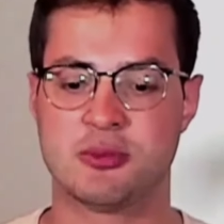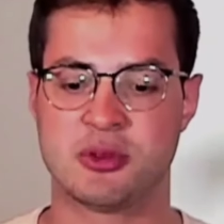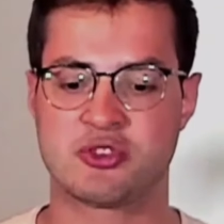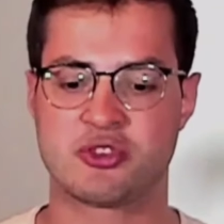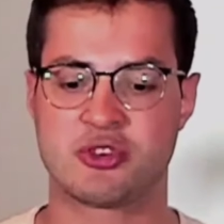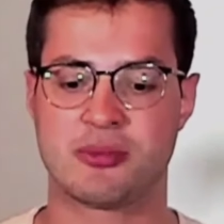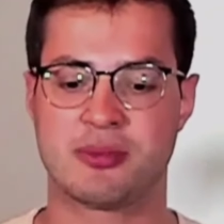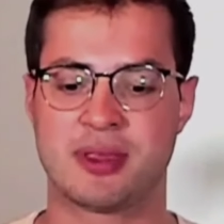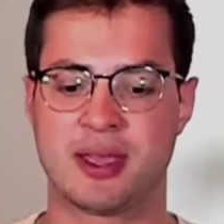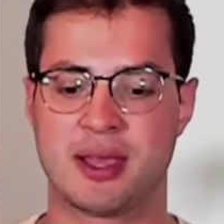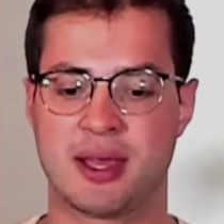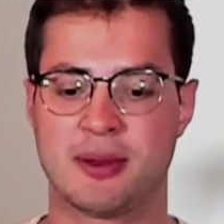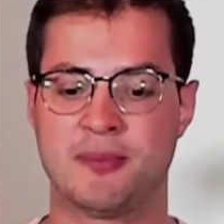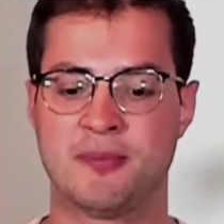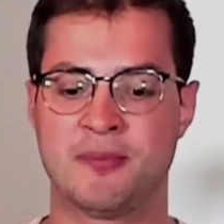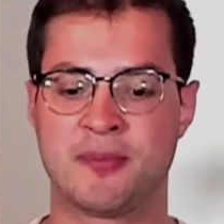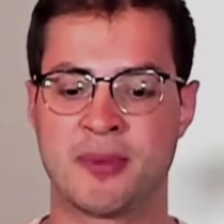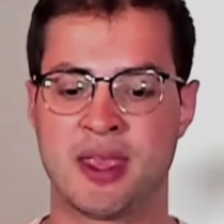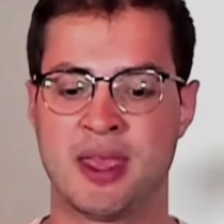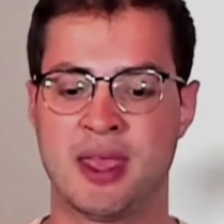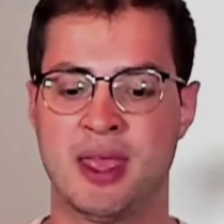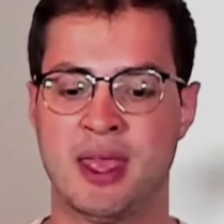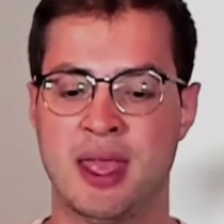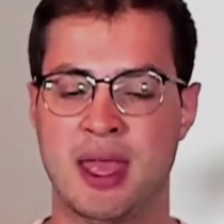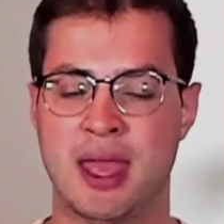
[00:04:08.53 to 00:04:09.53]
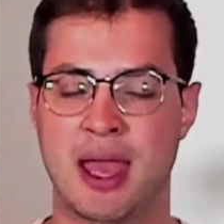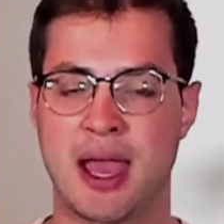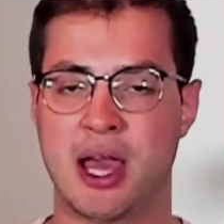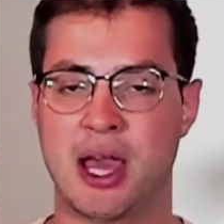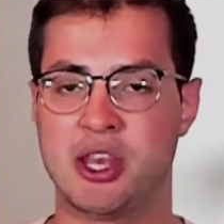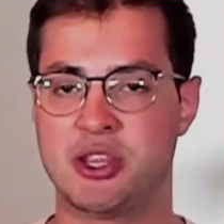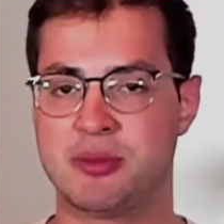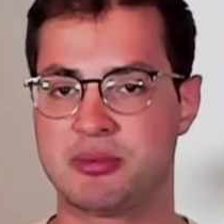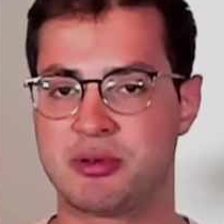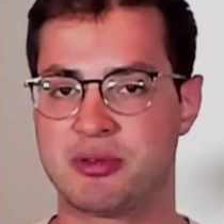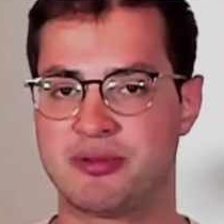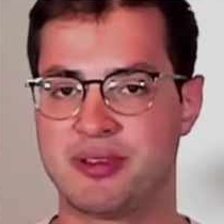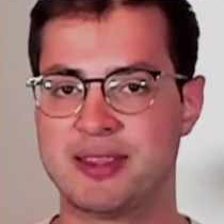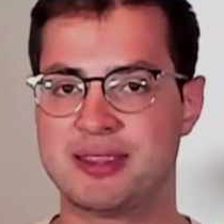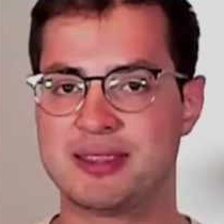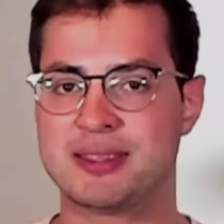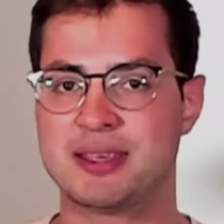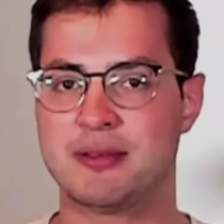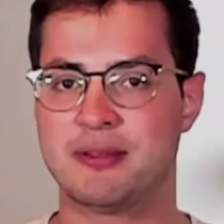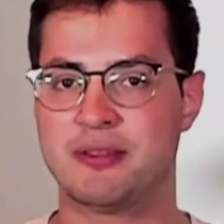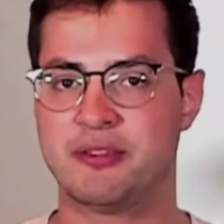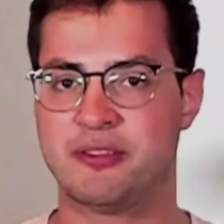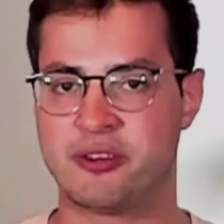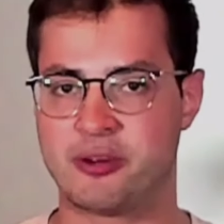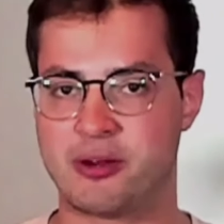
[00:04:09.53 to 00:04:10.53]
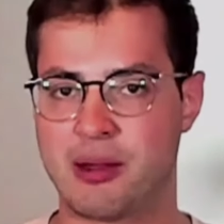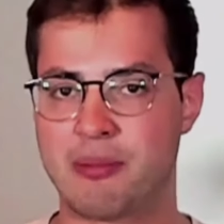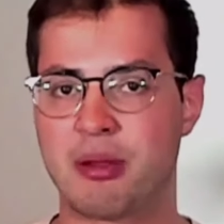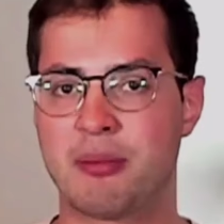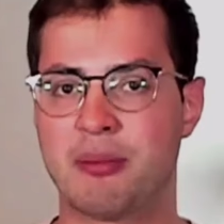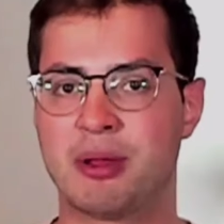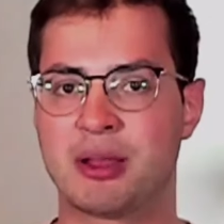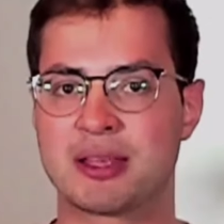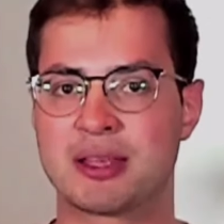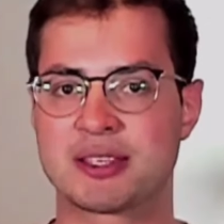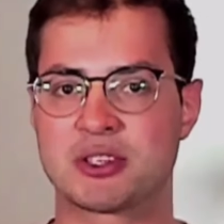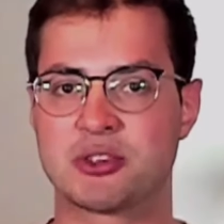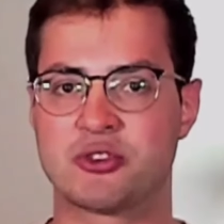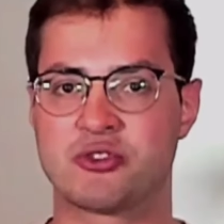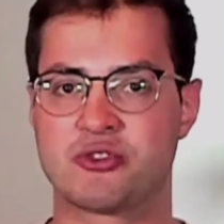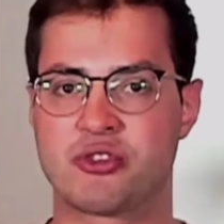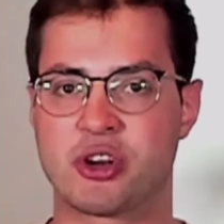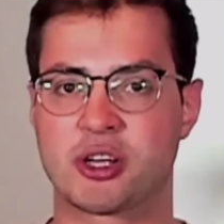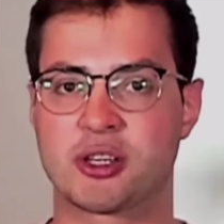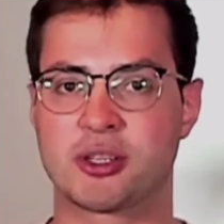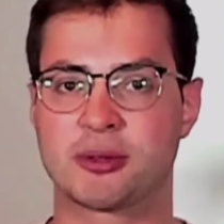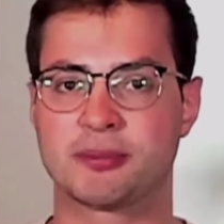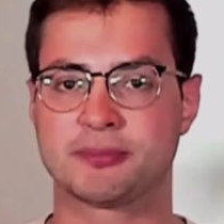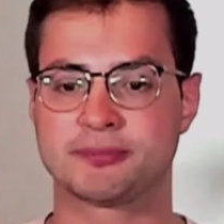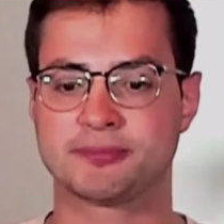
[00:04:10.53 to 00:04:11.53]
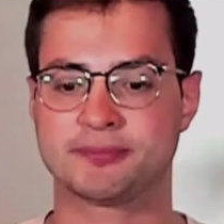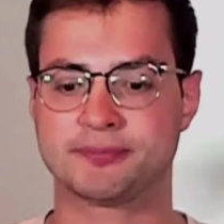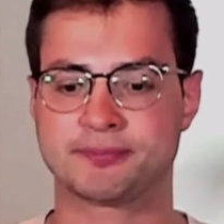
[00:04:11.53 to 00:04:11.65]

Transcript: sumatriptan. How do you prevent it? Verapamil is a good drug.